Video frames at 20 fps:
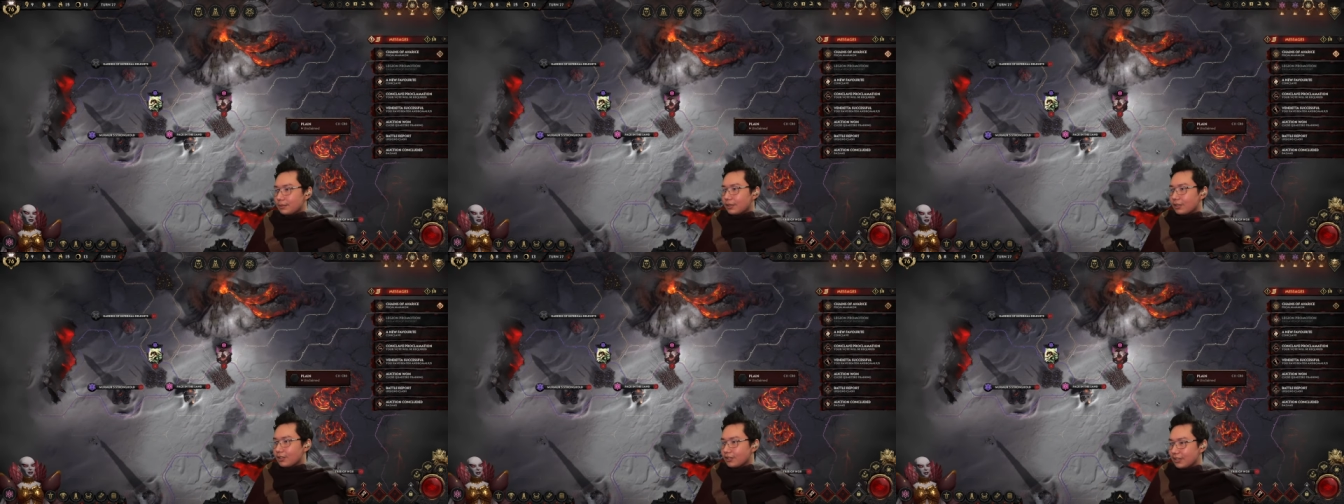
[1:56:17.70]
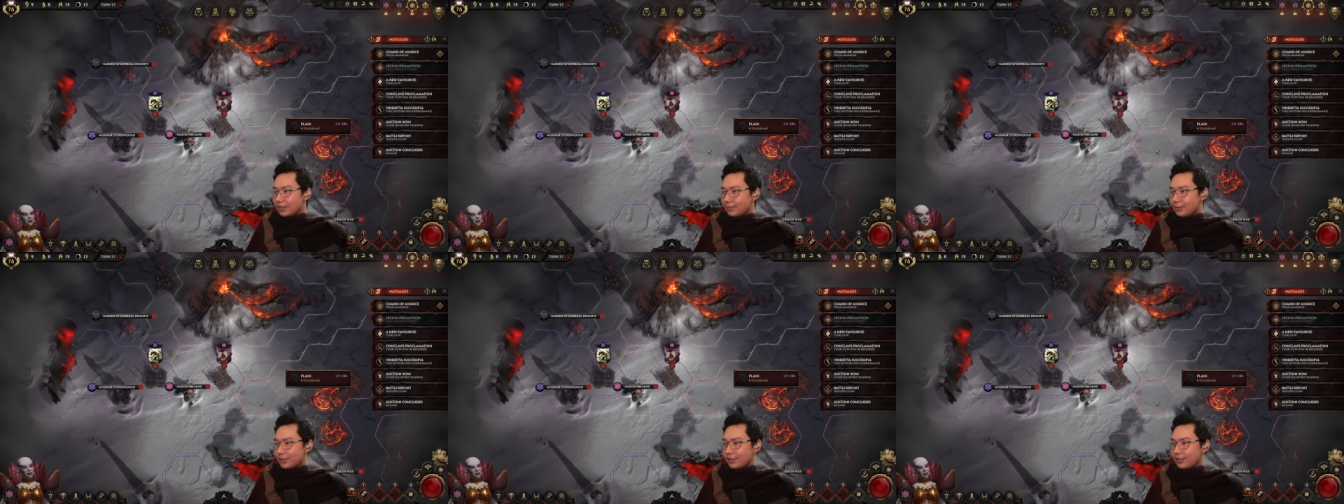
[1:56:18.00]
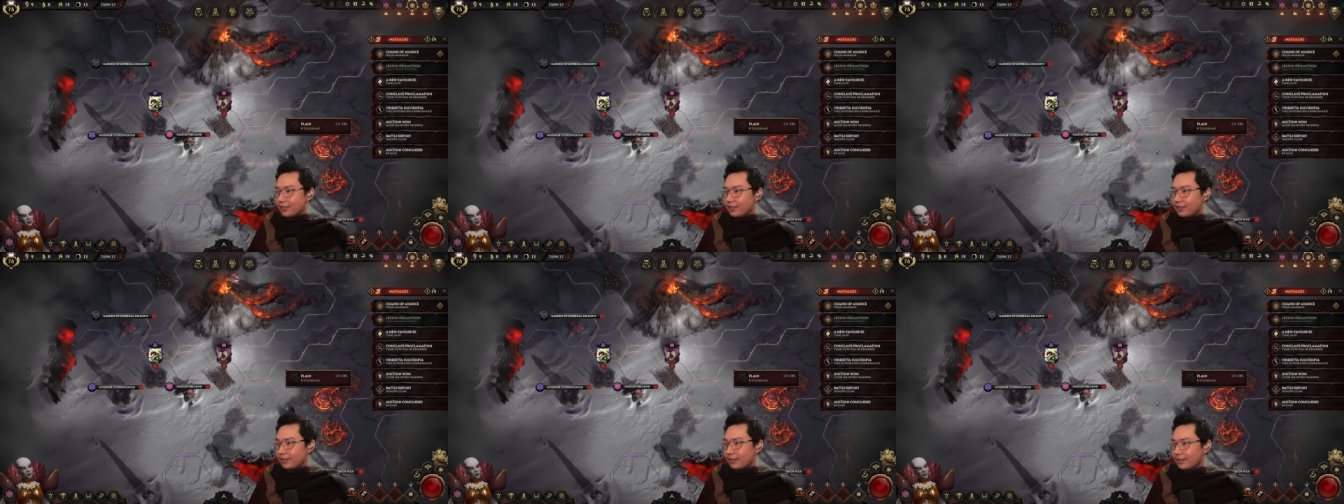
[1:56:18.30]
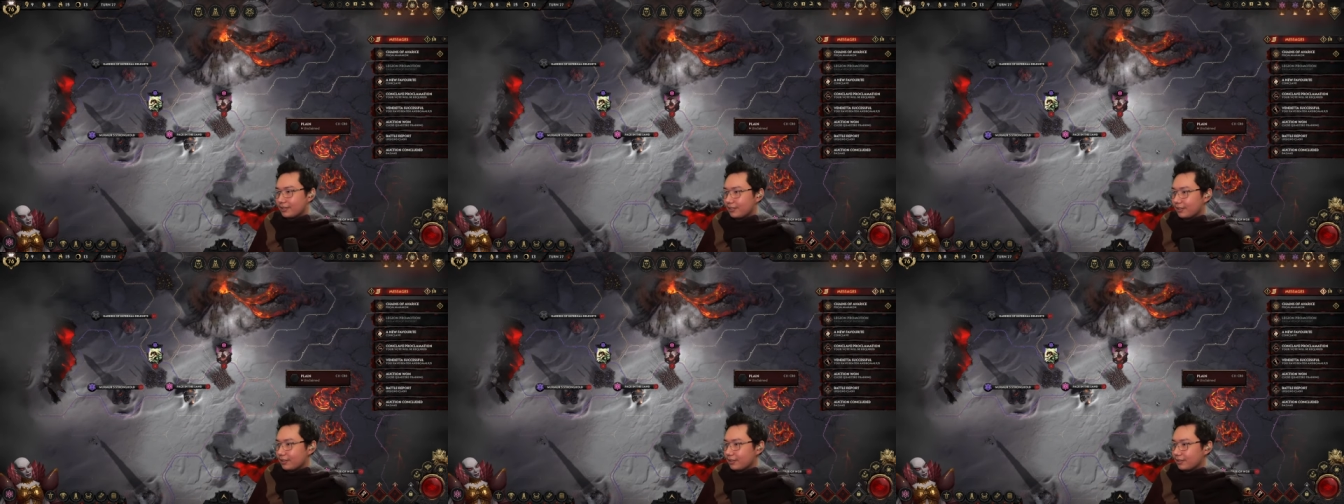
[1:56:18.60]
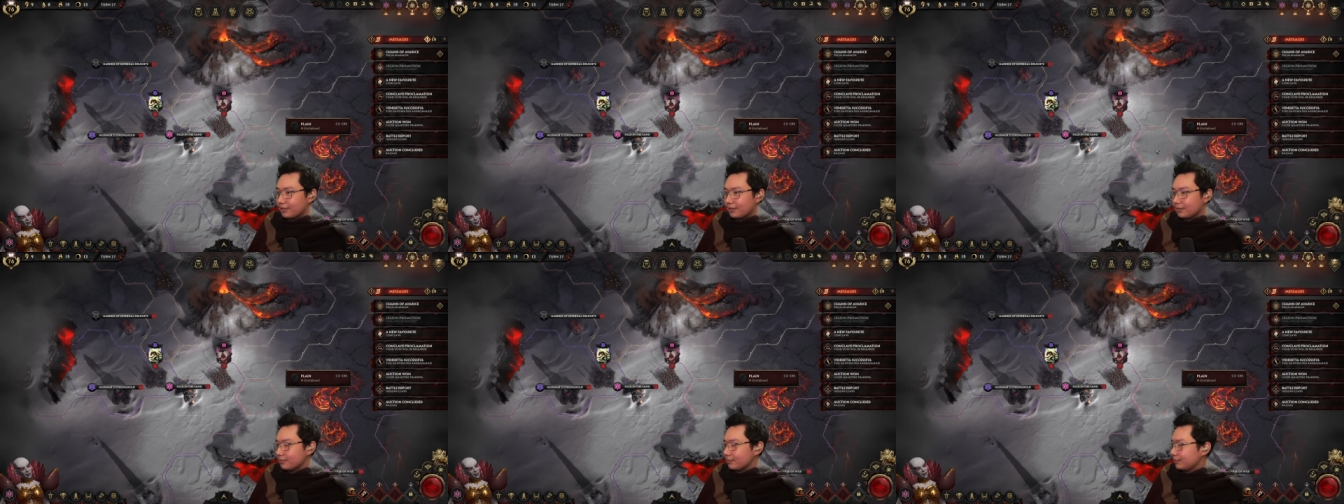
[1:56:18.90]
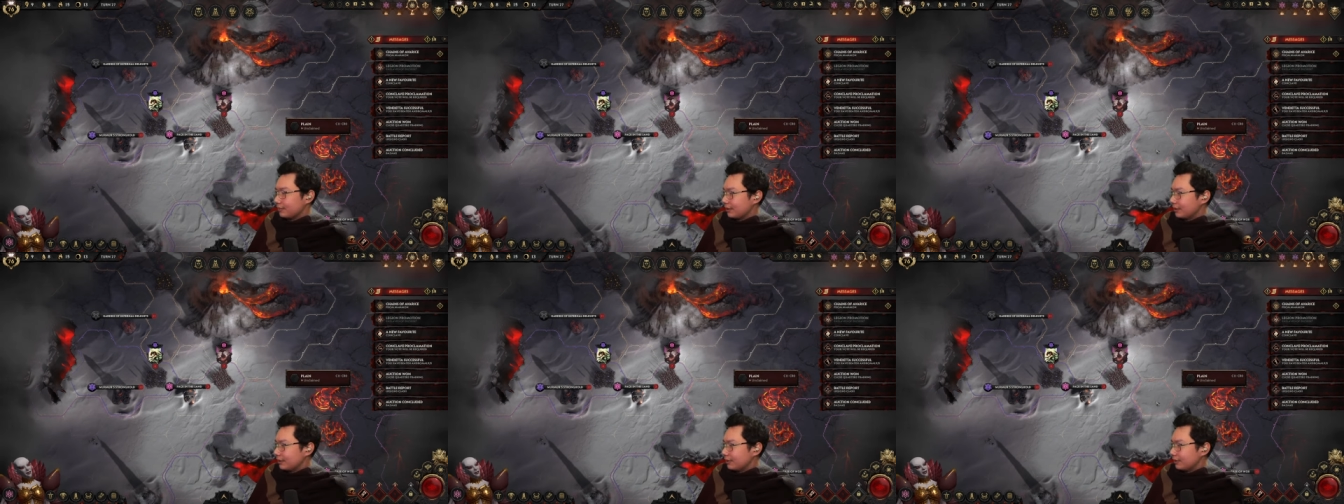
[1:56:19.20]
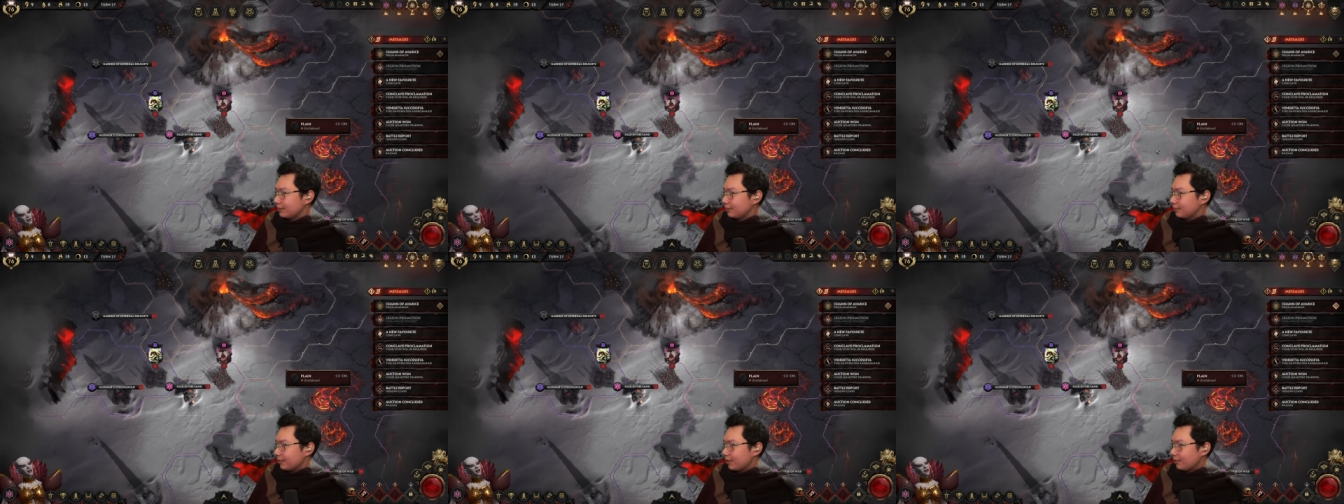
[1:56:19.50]
All seems good, there's no
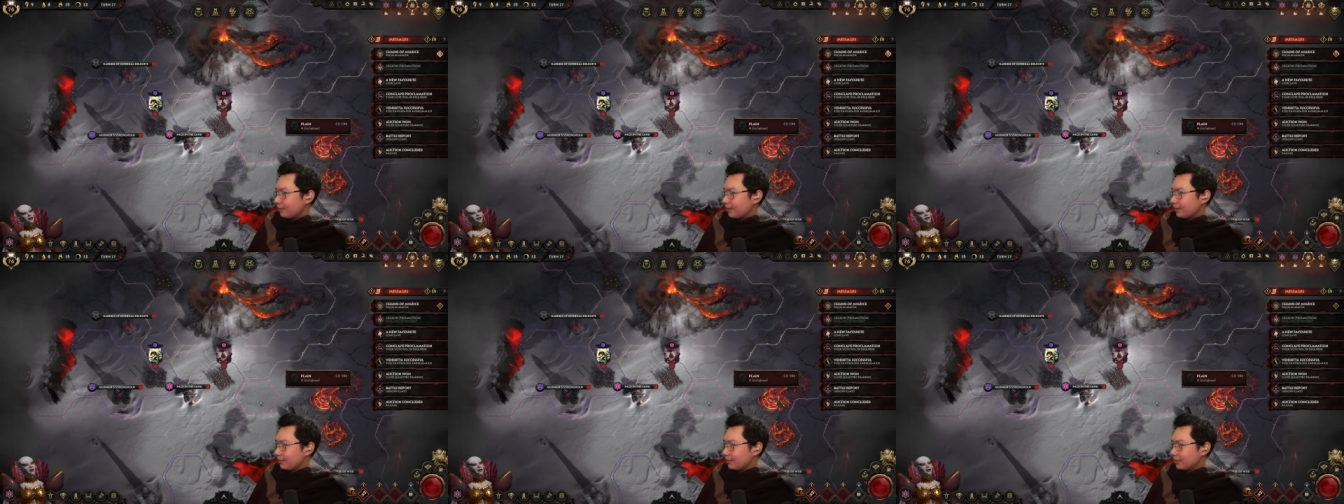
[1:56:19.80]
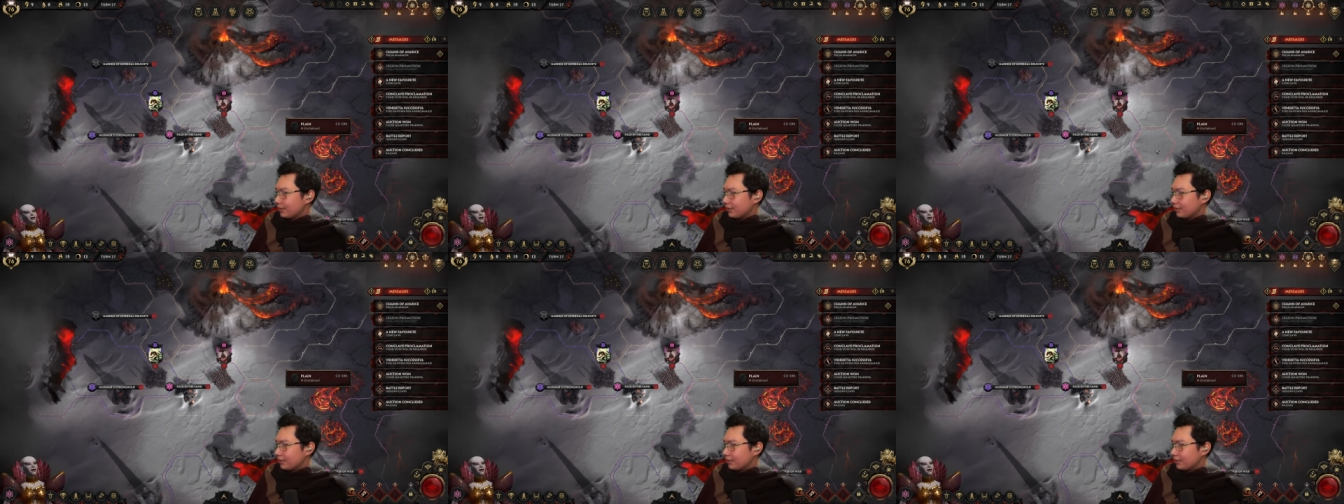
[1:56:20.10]
problems.